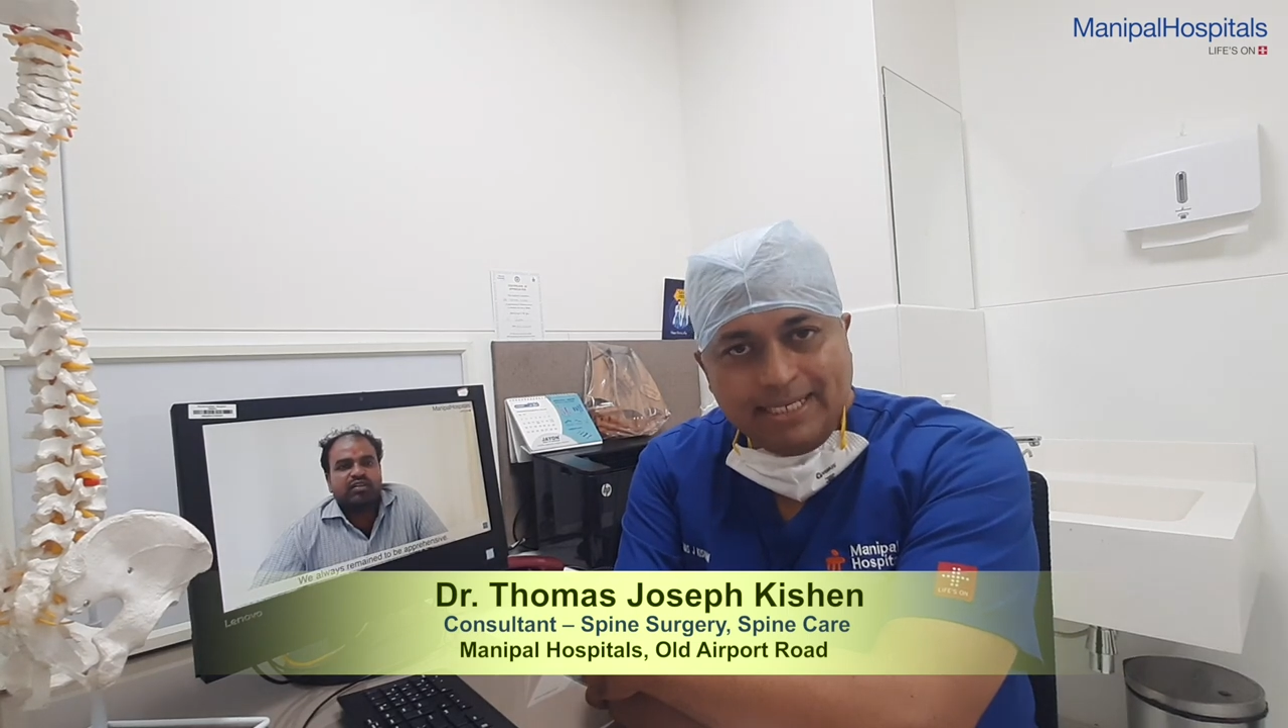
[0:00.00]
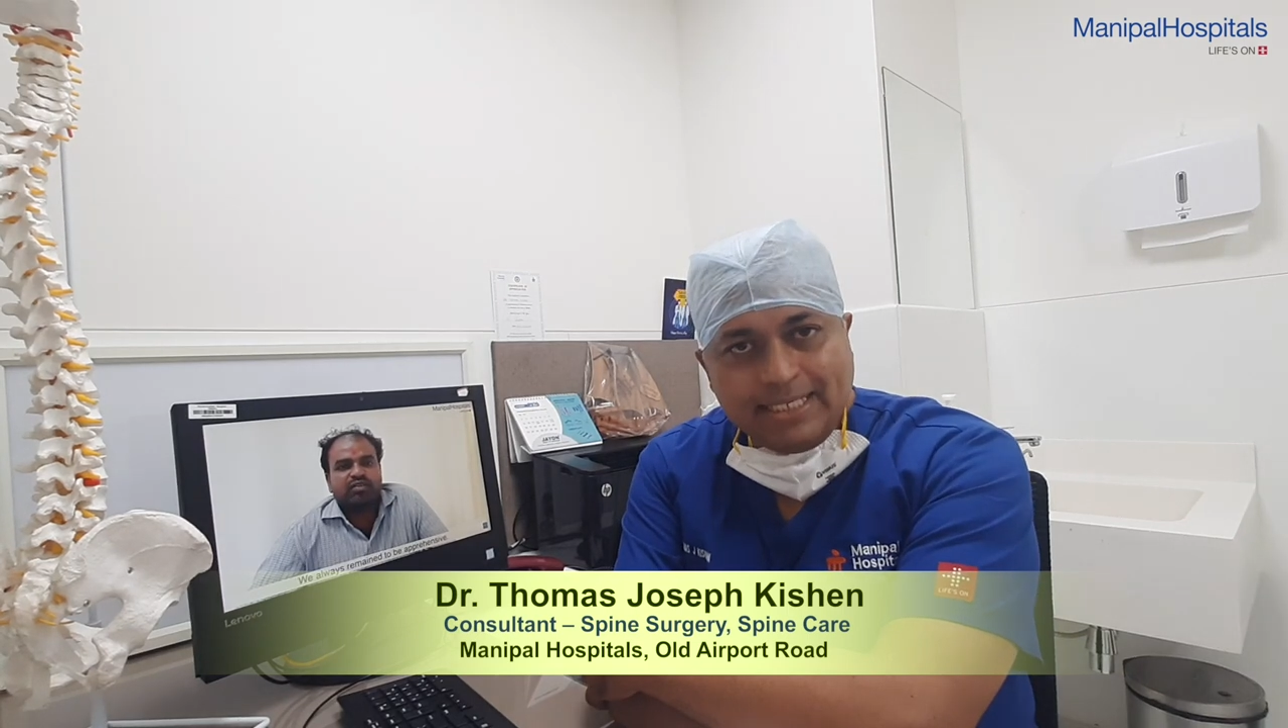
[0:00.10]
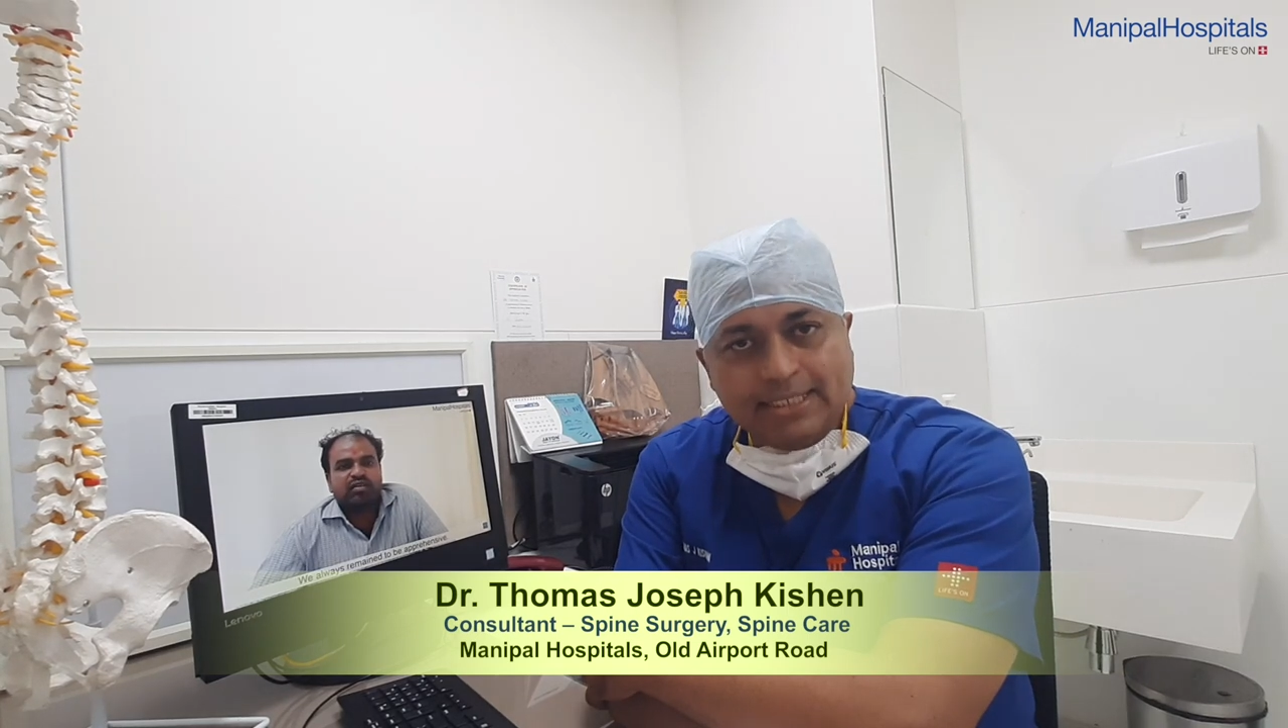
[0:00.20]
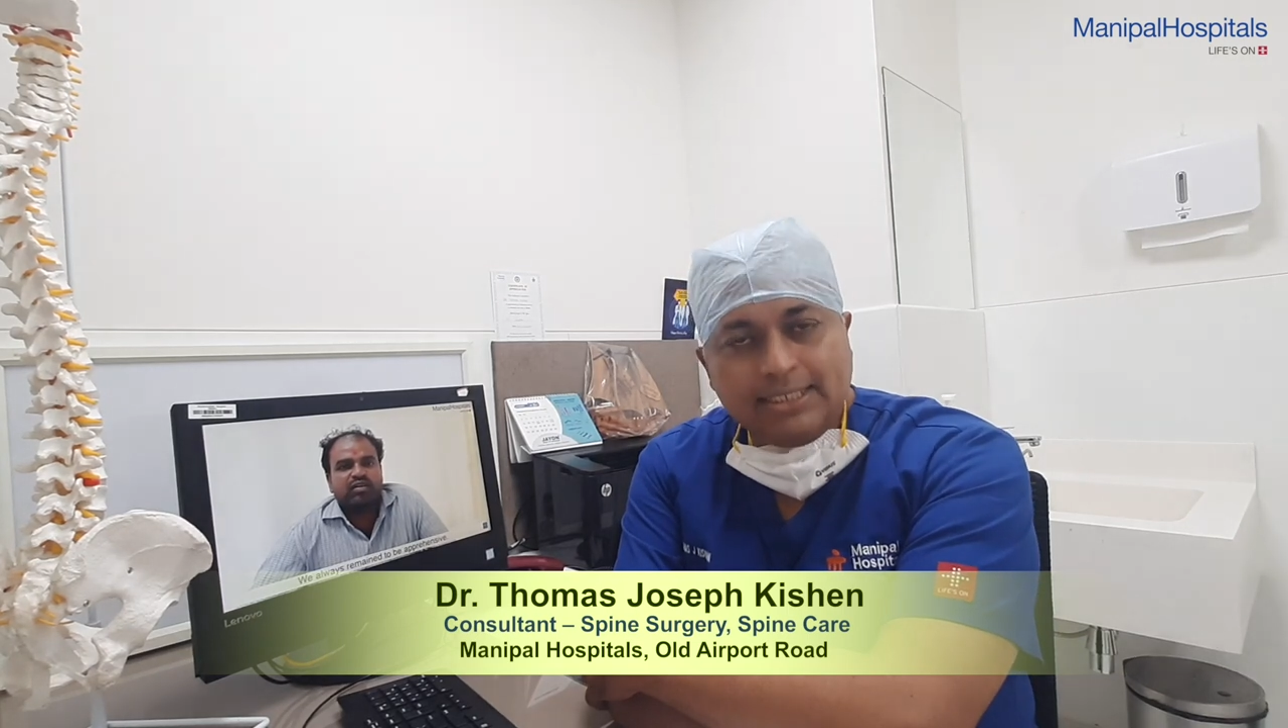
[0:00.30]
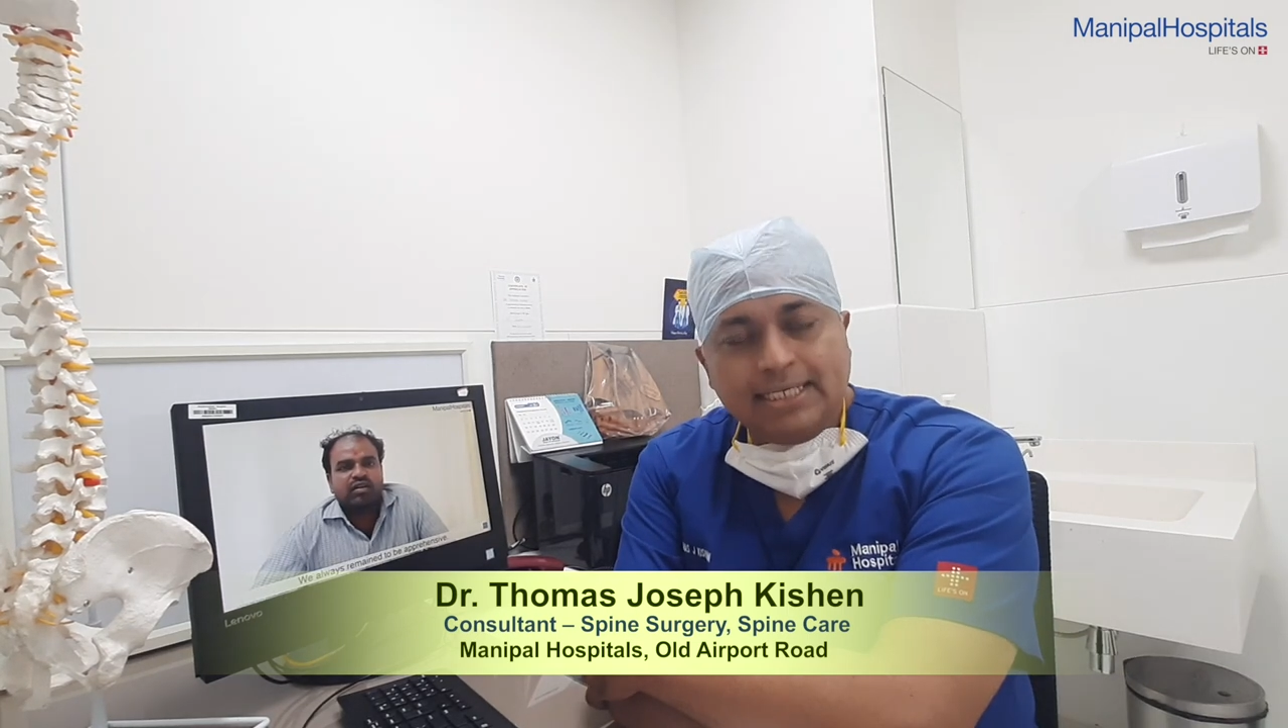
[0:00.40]

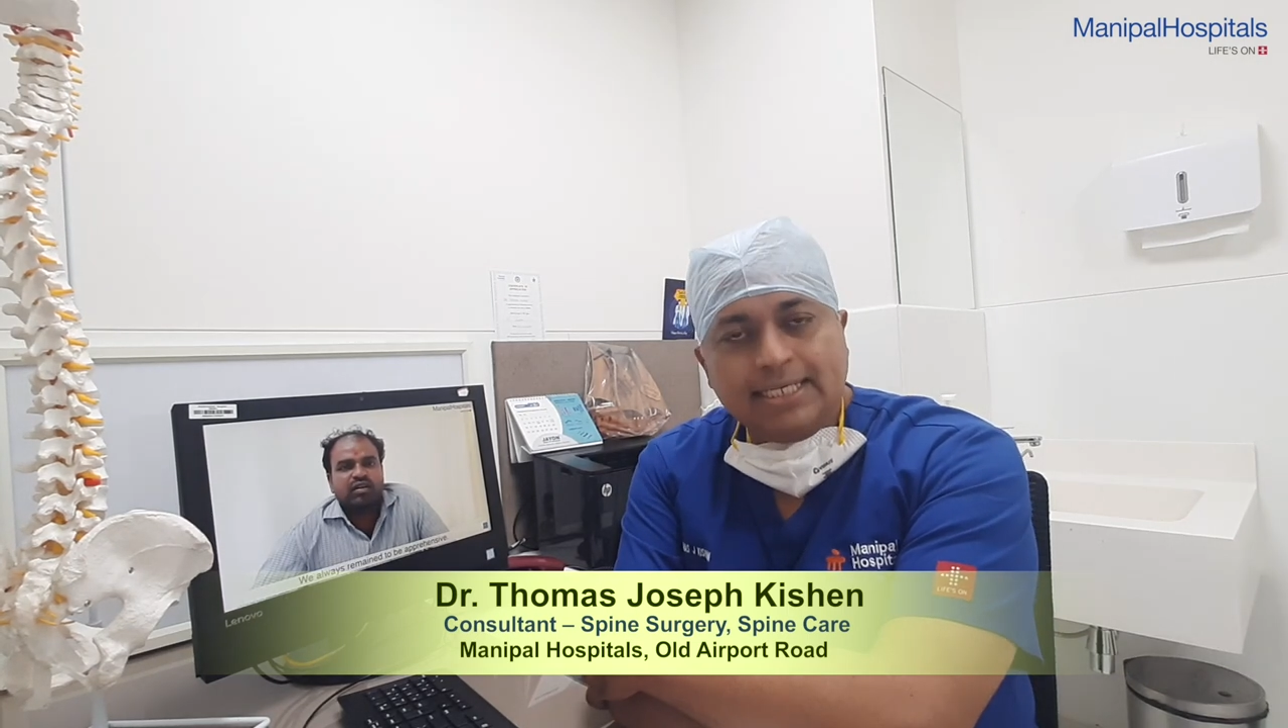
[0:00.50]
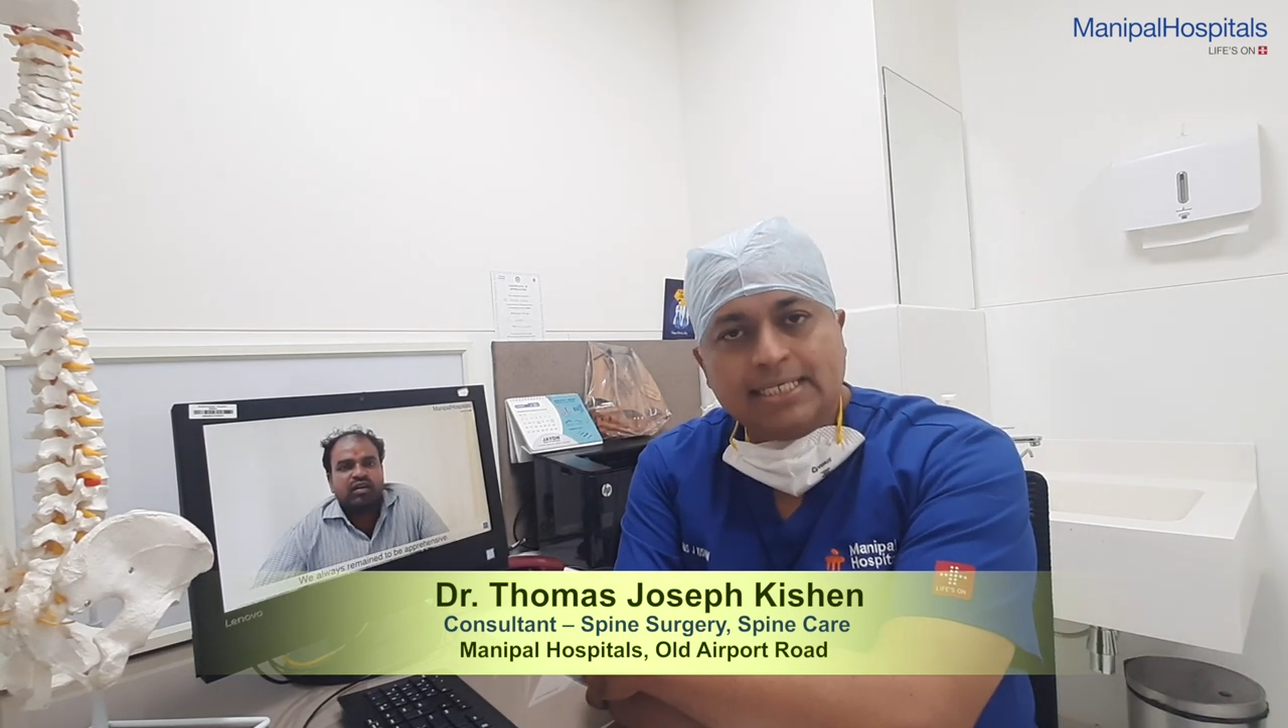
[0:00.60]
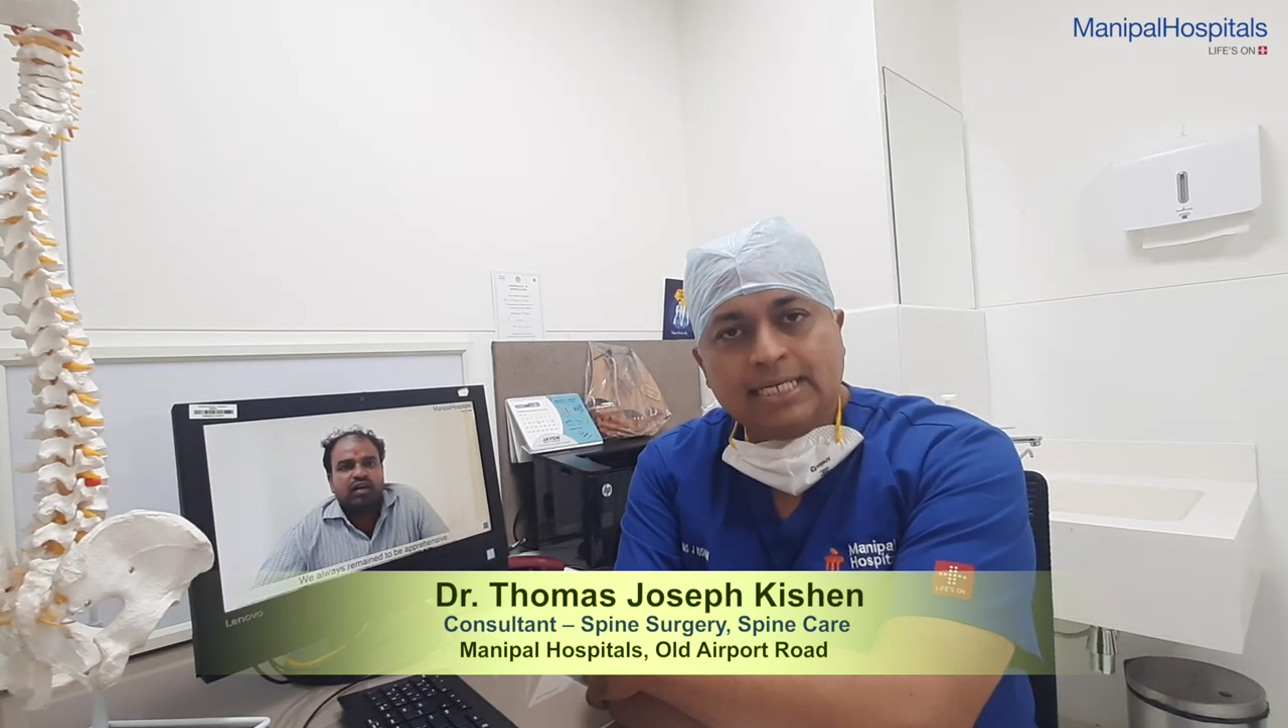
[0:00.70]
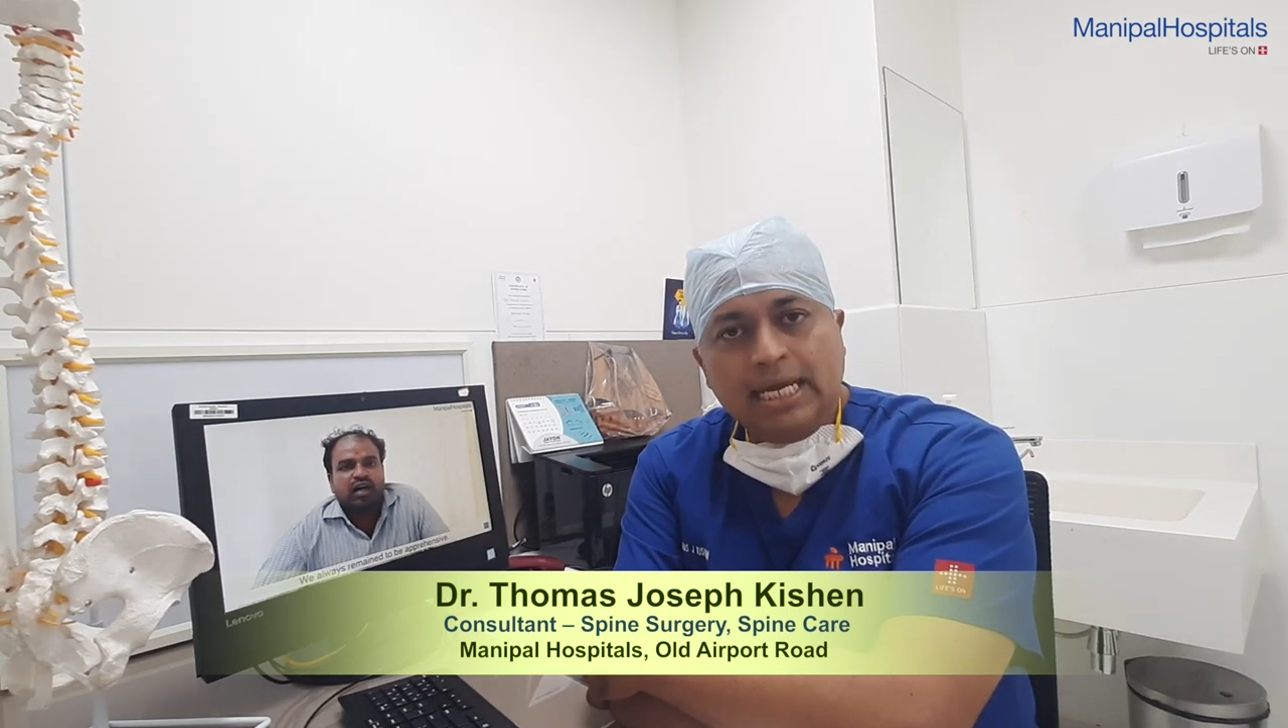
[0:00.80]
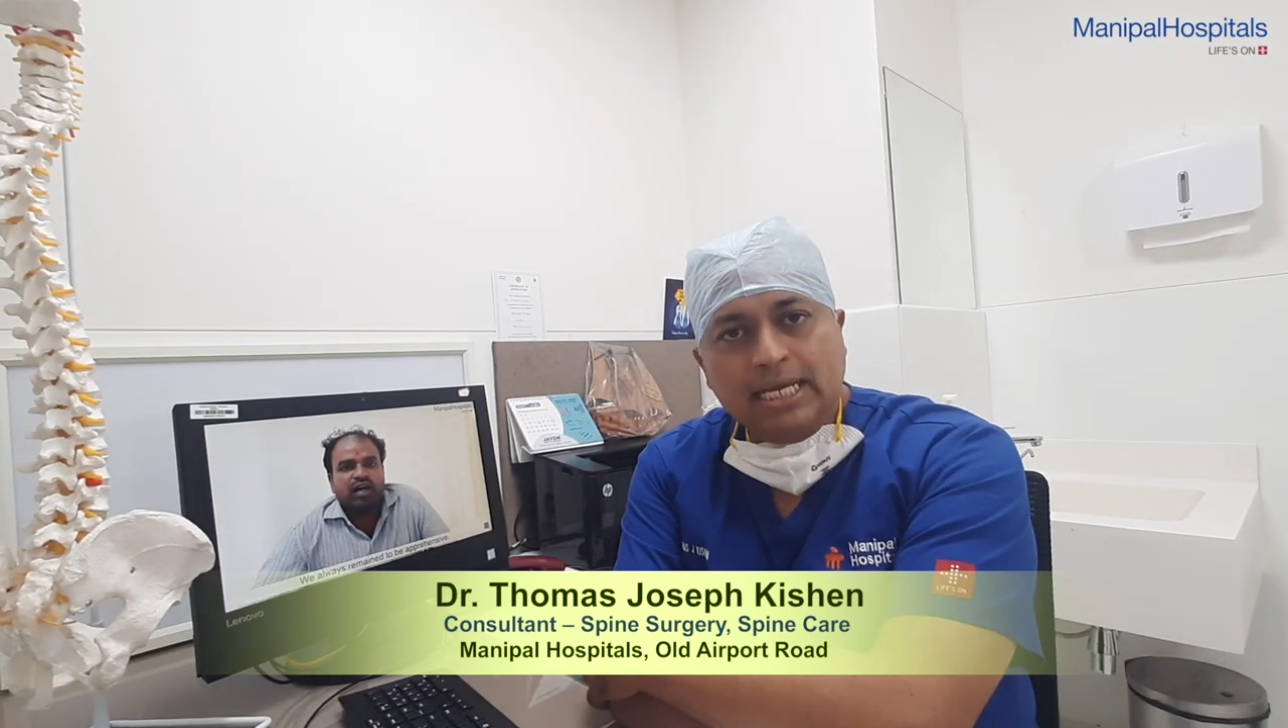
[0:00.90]
surgeries,